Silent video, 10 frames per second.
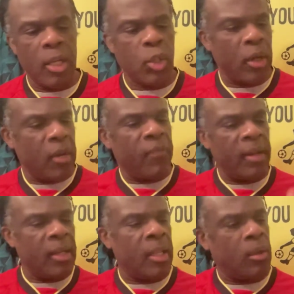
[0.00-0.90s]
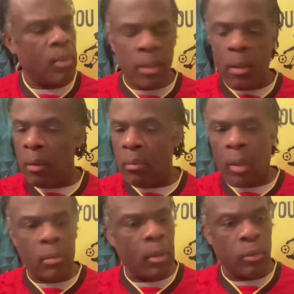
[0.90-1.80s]
trying to find another one. Oh,
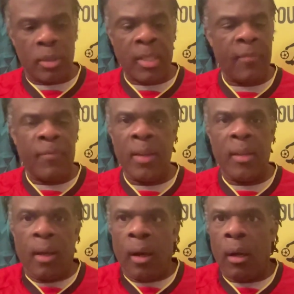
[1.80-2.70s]
does that fit?